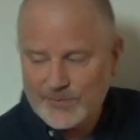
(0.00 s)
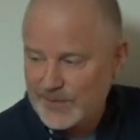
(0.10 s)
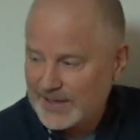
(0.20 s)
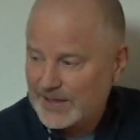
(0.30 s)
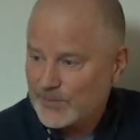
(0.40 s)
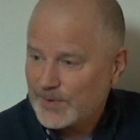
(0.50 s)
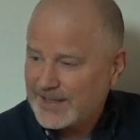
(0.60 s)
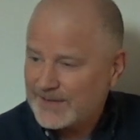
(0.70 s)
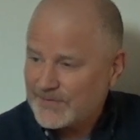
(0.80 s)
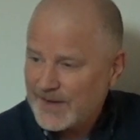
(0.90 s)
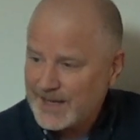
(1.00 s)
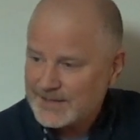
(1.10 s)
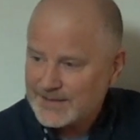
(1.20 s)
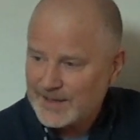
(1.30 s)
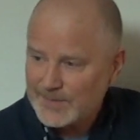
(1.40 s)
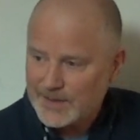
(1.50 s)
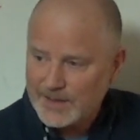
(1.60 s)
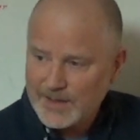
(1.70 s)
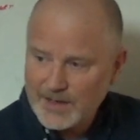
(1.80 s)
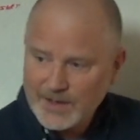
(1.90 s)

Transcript: really, really fast number,